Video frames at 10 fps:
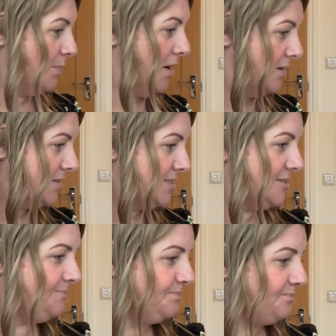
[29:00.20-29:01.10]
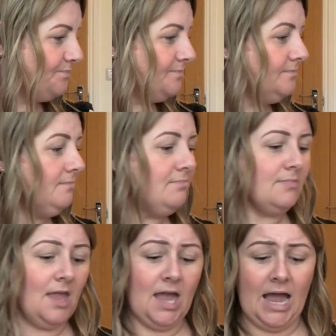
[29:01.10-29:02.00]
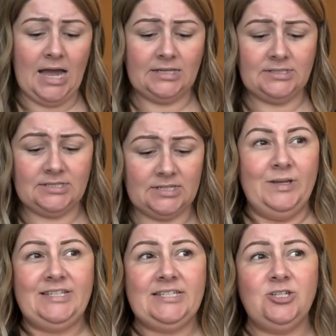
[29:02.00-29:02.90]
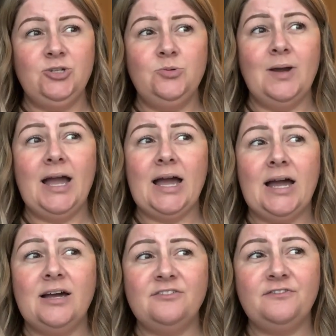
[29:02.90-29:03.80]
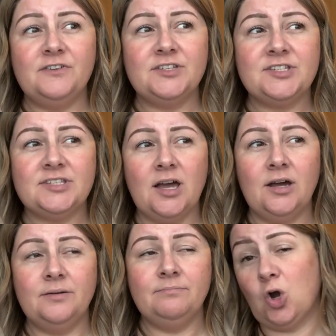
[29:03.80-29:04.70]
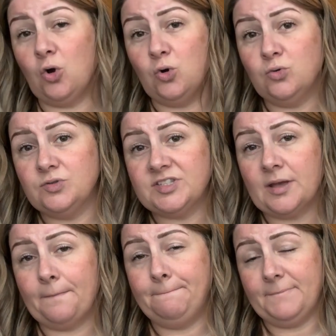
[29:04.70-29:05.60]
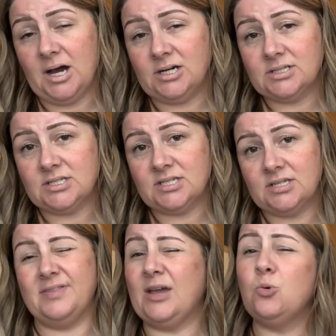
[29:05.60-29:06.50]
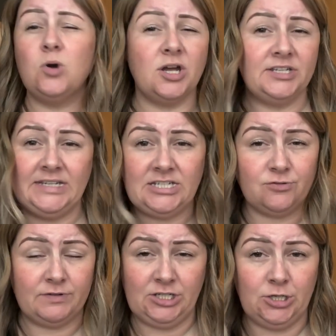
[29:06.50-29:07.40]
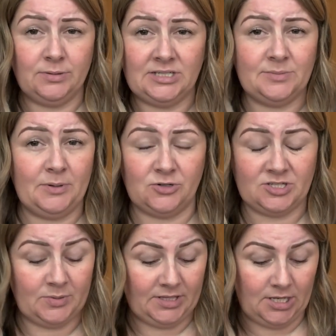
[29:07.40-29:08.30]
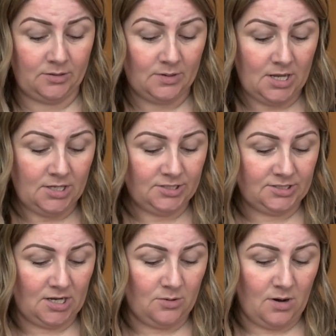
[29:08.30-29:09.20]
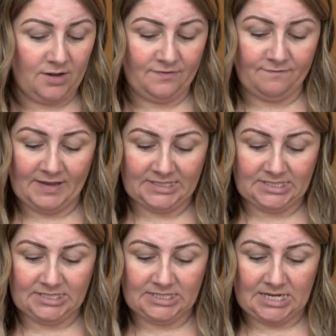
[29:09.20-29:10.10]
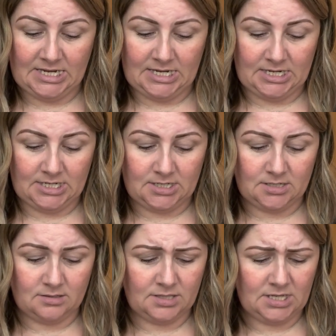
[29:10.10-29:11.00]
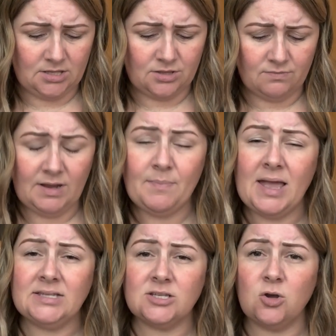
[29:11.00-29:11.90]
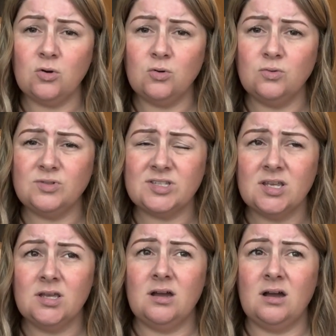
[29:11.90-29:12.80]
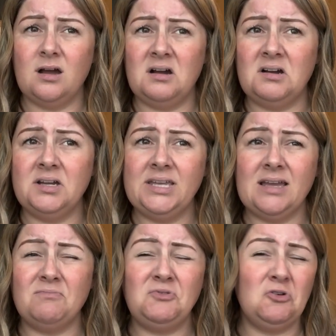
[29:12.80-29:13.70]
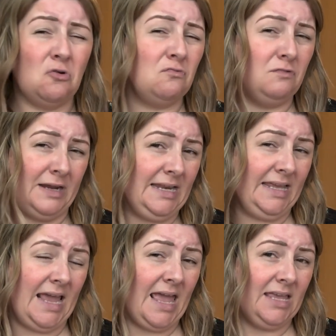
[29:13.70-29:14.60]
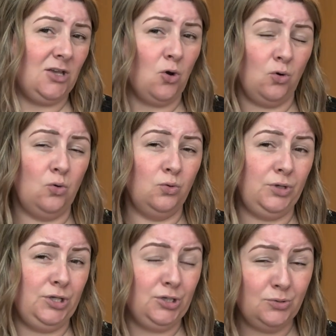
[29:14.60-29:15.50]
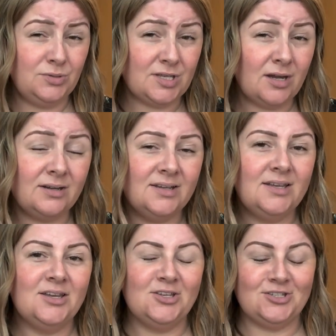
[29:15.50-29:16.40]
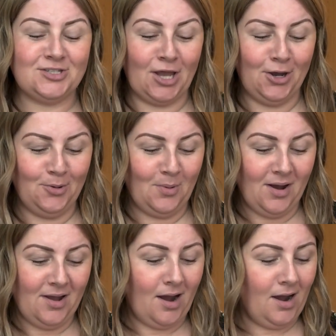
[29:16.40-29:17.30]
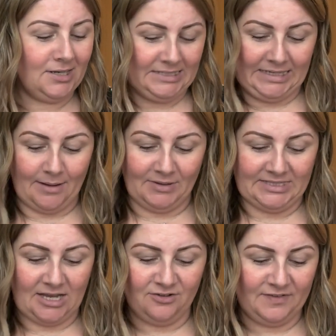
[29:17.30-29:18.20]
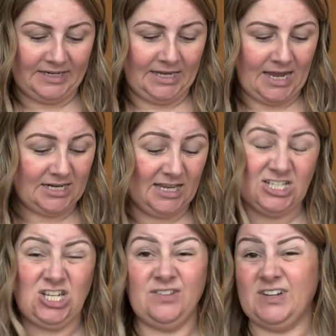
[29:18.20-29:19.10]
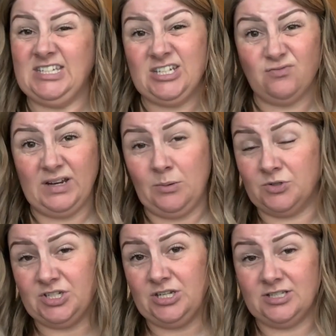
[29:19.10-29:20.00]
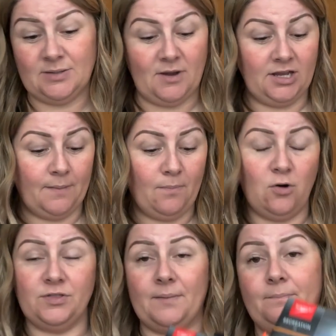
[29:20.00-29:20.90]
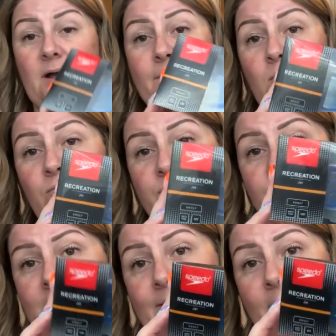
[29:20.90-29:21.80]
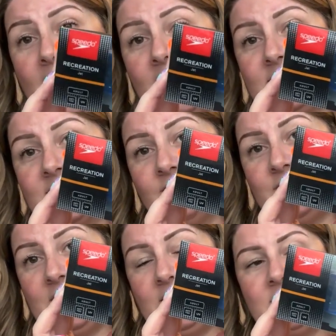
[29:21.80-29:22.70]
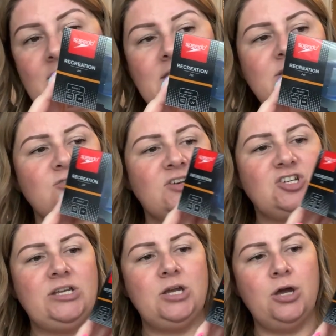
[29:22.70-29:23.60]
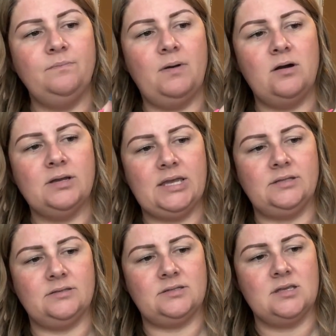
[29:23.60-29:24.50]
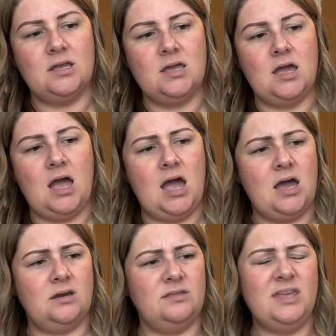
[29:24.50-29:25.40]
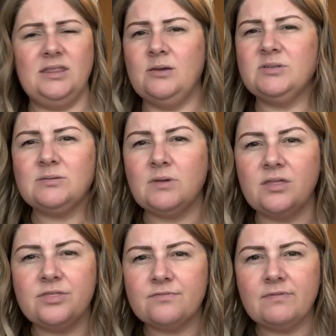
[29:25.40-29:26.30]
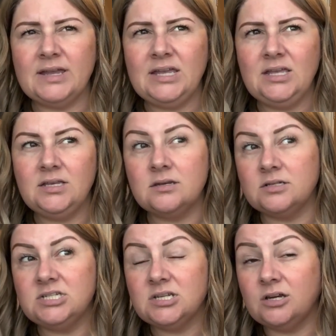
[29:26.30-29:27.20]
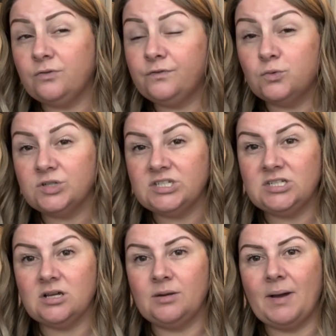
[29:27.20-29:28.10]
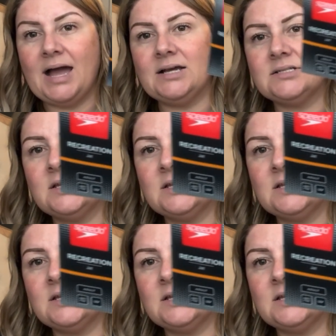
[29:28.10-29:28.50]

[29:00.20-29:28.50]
parks. And we do have some goggles, but they all kind of needed renewing, to be honest with you. So I've invested in, I think, 3 pairs of goggles. I'm not really a goggle user, so I didn't get myself any, and actually if I did really want to use them, I could borrow them. But I bought 3 pairs of these, and these are actually in Home Bargains, and I think there was something like $3.99 or $4.99 a pack,